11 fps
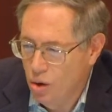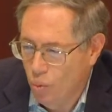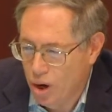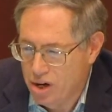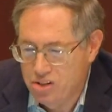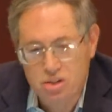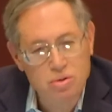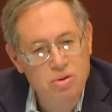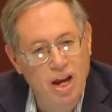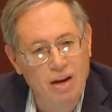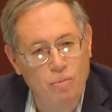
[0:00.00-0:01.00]
What is it you
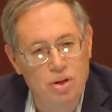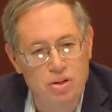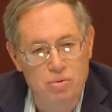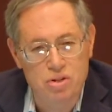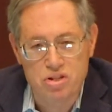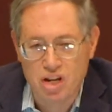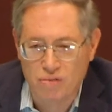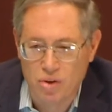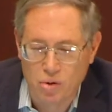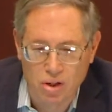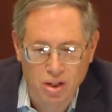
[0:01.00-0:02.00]
get when you receive
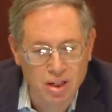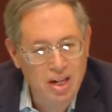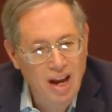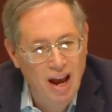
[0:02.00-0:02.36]
an organ,